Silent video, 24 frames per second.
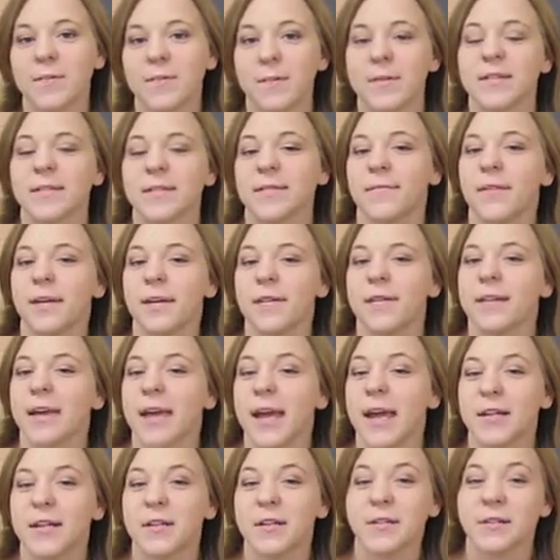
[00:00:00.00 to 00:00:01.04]
specifically
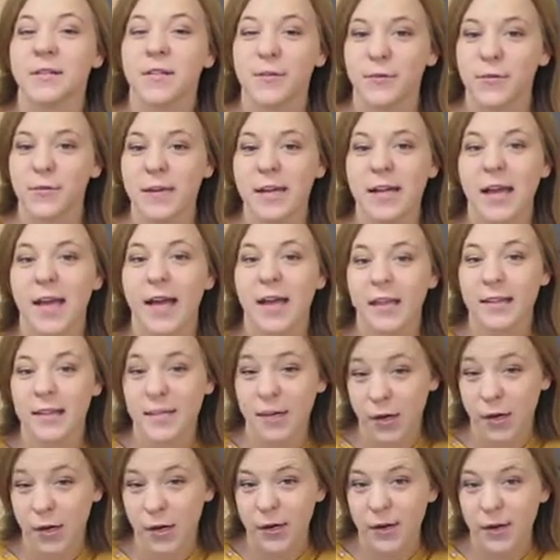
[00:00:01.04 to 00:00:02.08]
ages 3 and
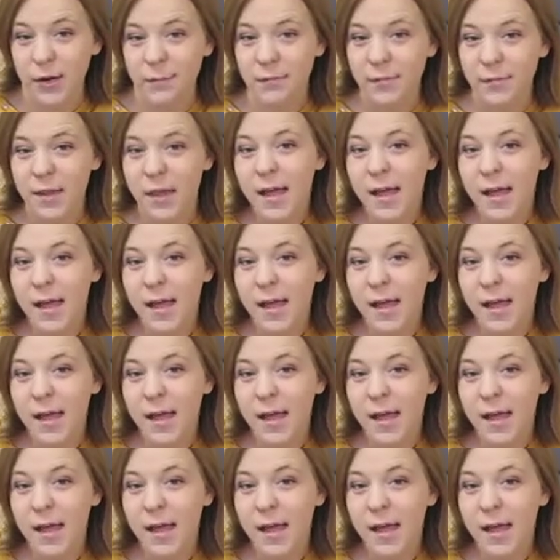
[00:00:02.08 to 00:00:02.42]
younger.